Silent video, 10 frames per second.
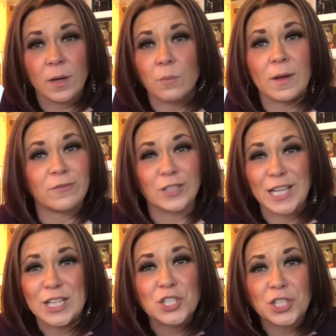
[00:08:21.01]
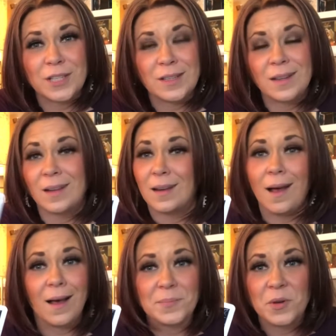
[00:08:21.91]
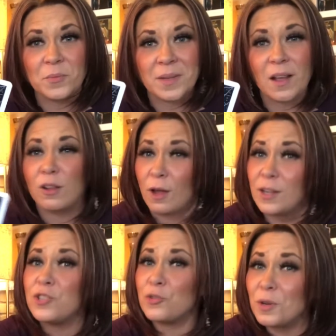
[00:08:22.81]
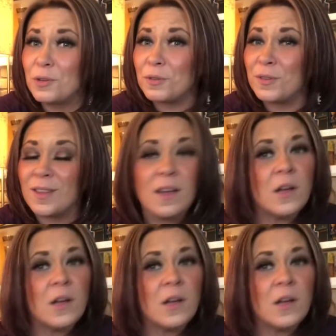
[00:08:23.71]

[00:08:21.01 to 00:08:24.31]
a revelation, an aha moment, a lot of truth.